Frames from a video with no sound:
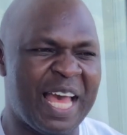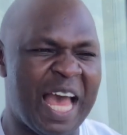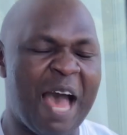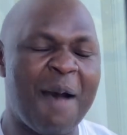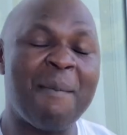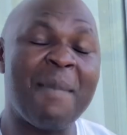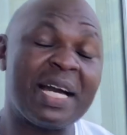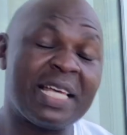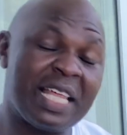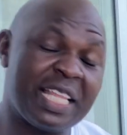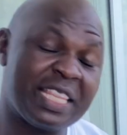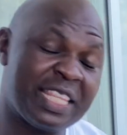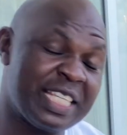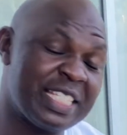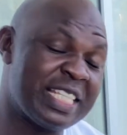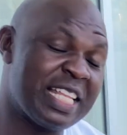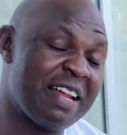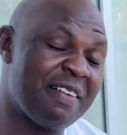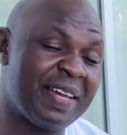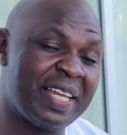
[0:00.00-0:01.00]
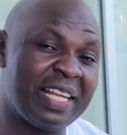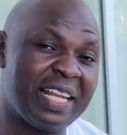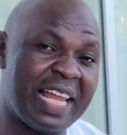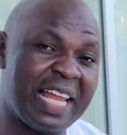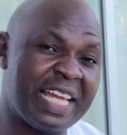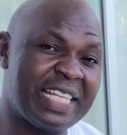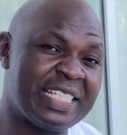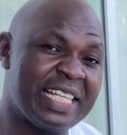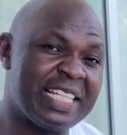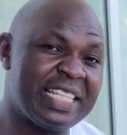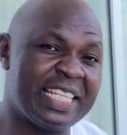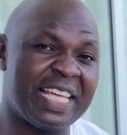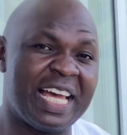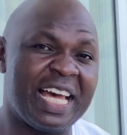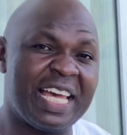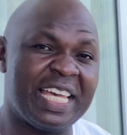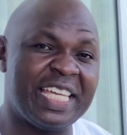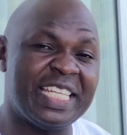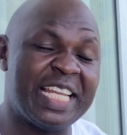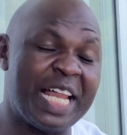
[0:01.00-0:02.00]
Among other things that I've highlighted
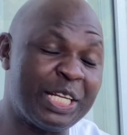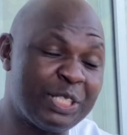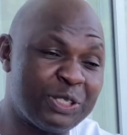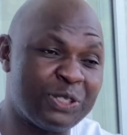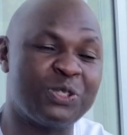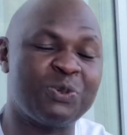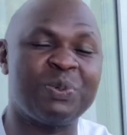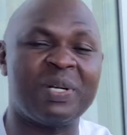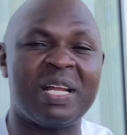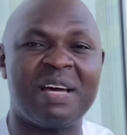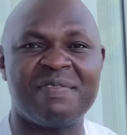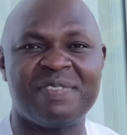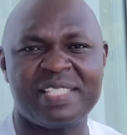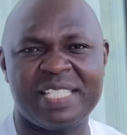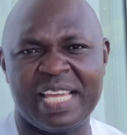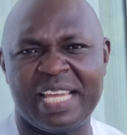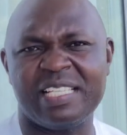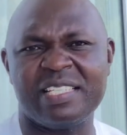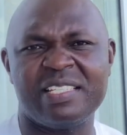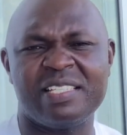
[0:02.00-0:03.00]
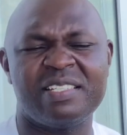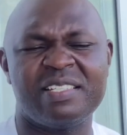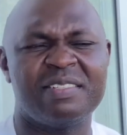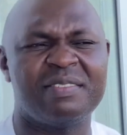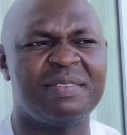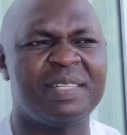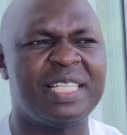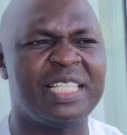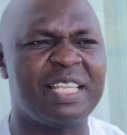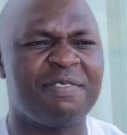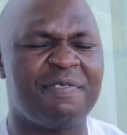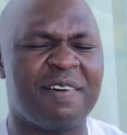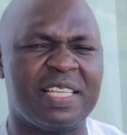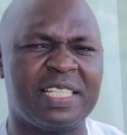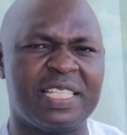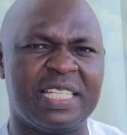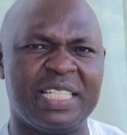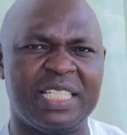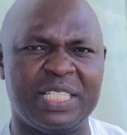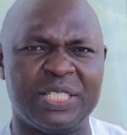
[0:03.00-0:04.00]
there, in addition to what I've said in the
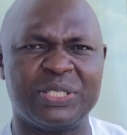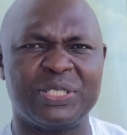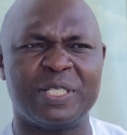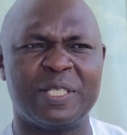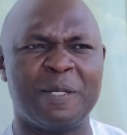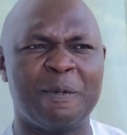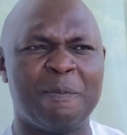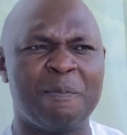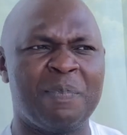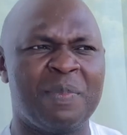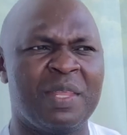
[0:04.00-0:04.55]
first edition,